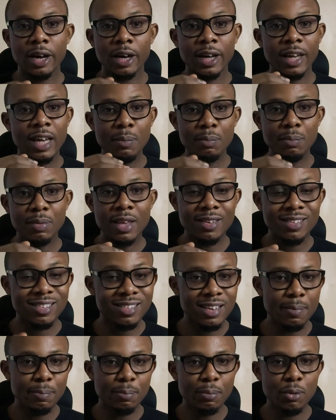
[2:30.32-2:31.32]
Keep this
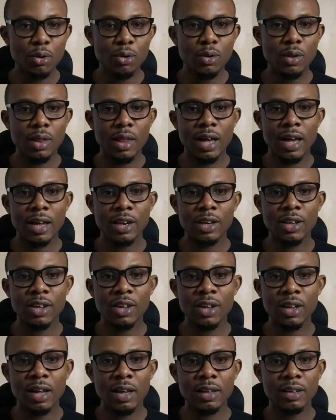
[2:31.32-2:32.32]
simple, and
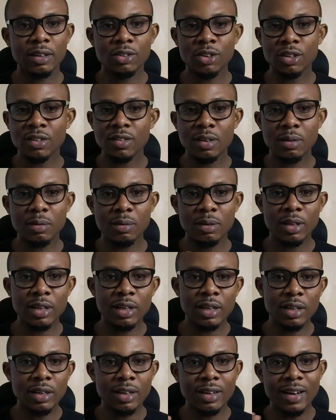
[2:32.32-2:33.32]
you can just
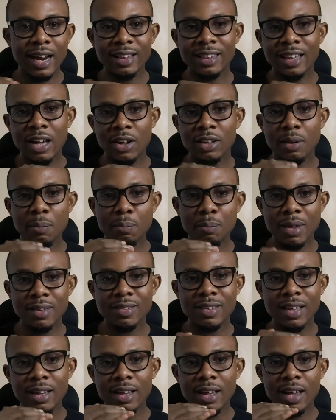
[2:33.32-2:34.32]
write down the
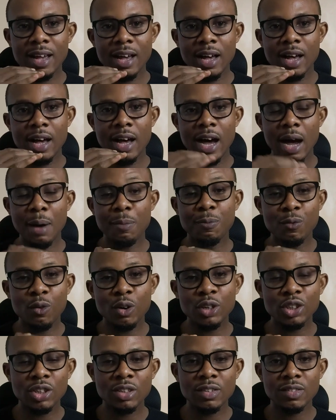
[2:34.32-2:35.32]
basic app
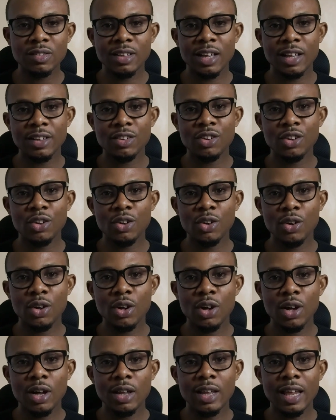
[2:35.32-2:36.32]
functions that
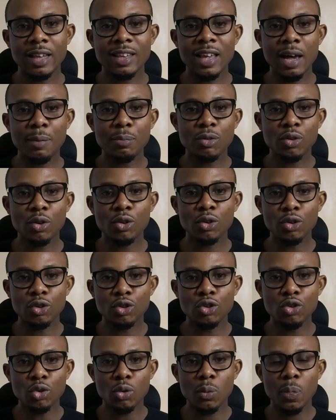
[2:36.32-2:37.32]
the app is going to
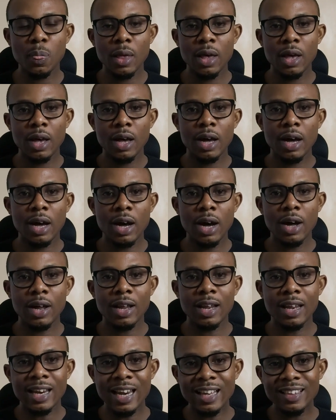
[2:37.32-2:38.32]
do.
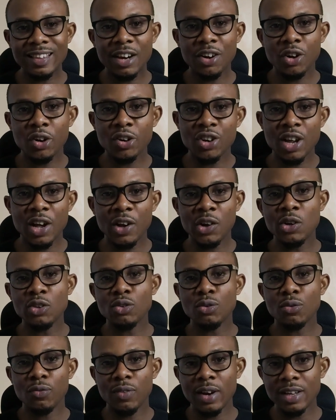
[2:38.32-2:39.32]
Later on, you are going
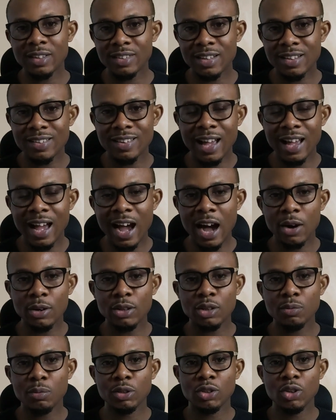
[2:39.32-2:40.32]
to flesh this
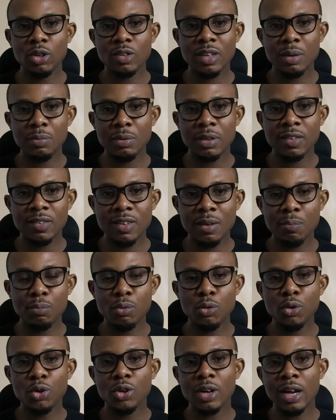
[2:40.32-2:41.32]
out, but just keep it
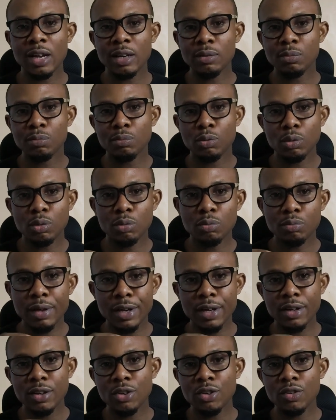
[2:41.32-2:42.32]
simple. You can
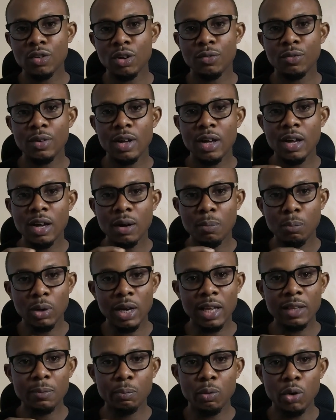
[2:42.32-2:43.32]
make use of
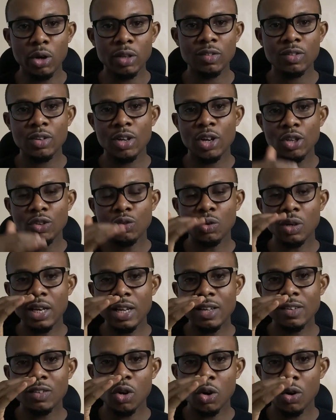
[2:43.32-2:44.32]
bullet points to
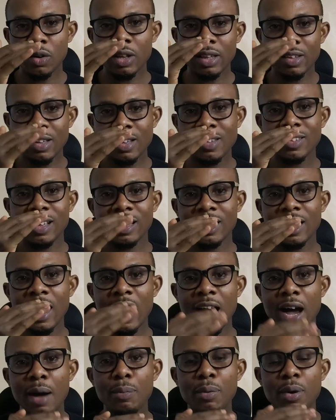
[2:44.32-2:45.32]
list all the things that the
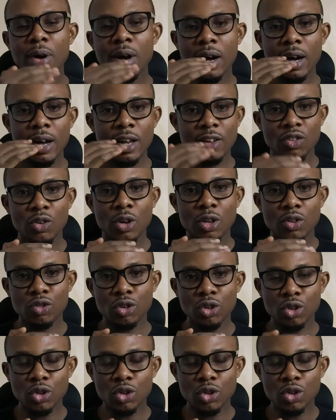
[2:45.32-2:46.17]
app is going to